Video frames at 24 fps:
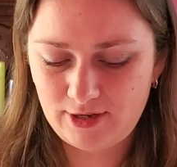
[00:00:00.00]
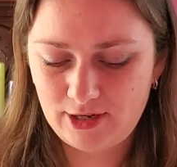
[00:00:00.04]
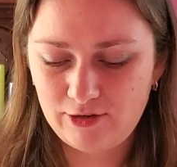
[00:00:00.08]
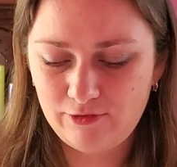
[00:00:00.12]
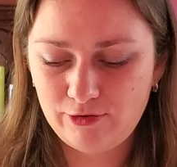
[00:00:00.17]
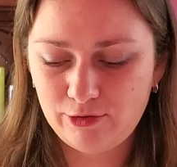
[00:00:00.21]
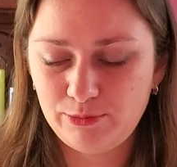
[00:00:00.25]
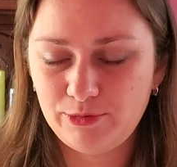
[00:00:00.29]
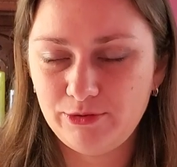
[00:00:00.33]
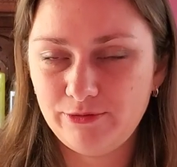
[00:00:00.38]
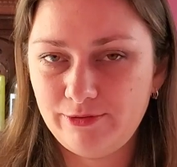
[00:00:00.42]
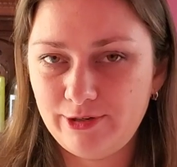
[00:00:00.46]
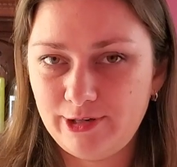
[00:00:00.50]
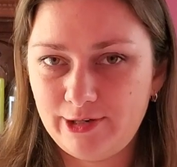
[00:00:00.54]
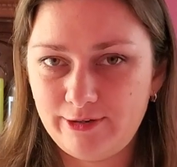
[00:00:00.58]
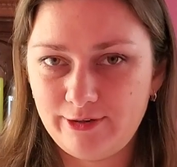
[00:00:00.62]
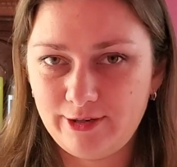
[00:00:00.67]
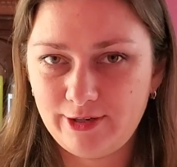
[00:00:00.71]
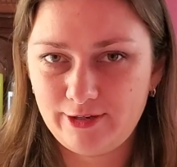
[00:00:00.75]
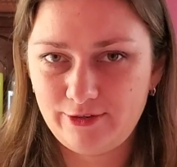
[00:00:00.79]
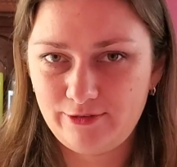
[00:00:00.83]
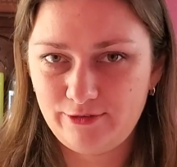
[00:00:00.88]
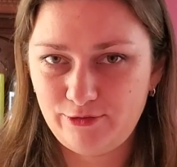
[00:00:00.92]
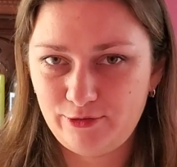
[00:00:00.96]
I will be
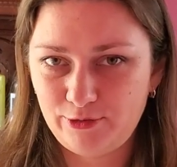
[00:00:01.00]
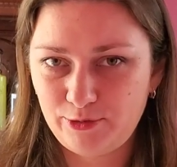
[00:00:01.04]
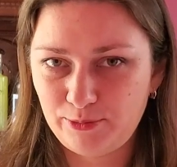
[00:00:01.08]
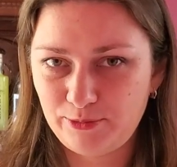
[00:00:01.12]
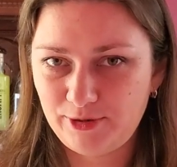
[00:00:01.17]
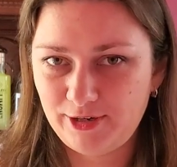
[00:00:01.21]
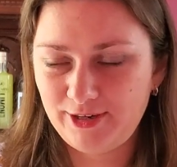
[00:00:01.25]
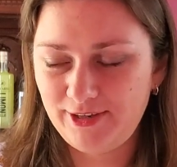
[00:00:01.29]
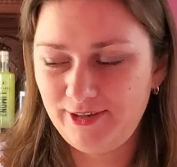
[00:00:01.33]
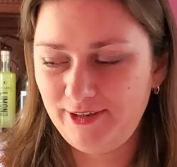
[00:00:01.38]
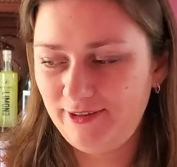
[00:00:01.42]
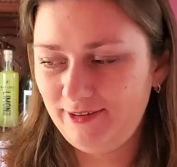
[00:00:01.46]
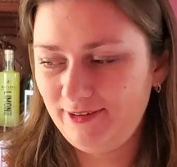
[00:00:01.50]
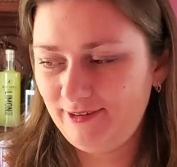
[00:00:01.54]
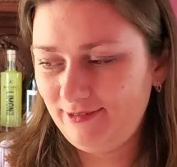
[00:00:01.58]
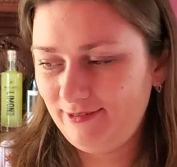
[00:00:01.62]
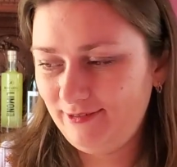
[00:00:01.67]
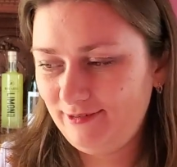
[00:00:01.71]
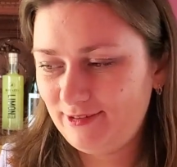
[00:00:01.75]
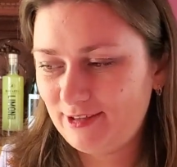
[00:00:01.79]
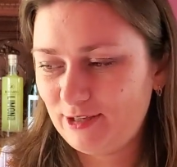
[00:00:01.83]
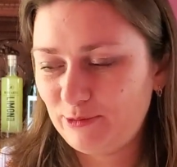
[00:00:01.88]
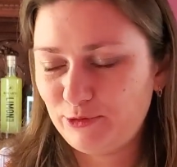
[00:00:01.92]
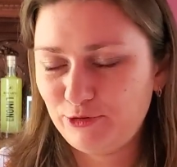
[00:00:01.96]
wearing it for
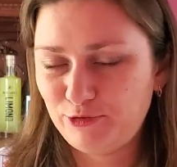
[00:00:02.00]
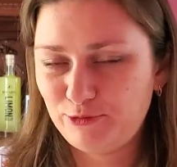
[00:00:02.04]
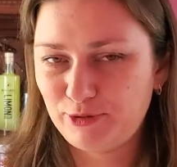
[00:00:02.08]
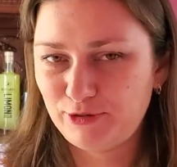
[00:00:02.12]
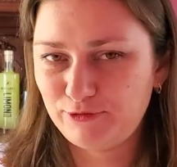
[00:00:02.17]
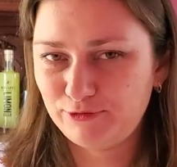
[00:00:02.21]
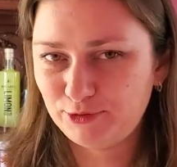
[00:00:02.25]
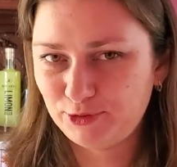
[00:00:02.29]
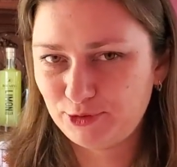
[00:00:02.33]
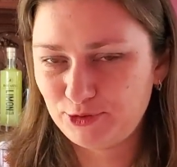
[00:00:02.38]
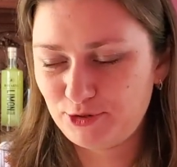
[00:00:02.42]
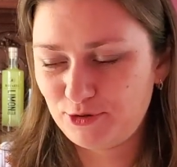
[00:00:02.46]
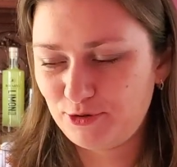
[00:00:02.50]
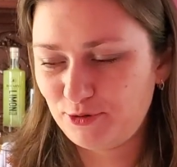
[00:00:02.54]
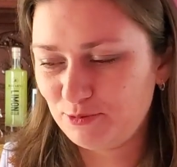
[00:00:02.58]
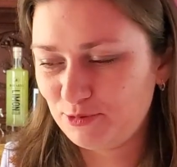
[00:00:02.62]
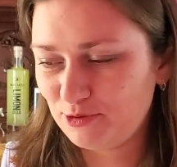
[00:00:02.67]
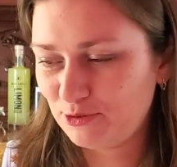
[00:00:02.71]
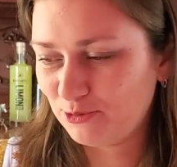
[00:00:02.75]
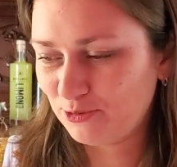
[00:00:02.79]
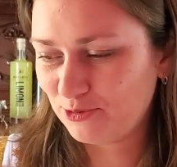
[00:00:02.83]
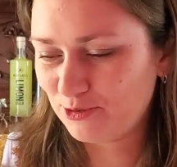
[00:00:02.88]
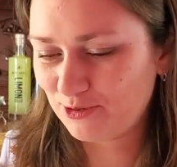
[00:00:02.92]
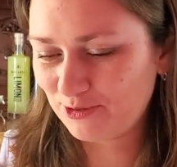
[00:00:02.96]
some of my
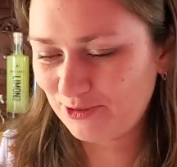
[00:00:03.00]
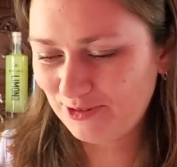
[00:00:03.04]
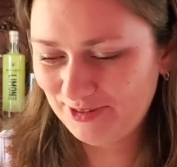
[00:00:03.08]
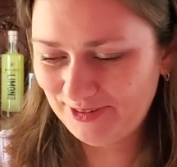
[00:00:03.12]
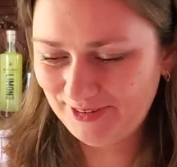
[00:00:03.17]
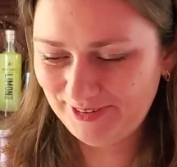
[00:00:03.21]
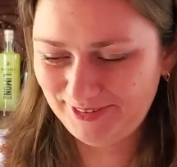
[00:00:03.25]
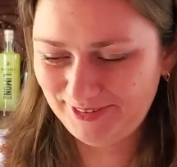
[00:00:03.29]
Flosstubes also.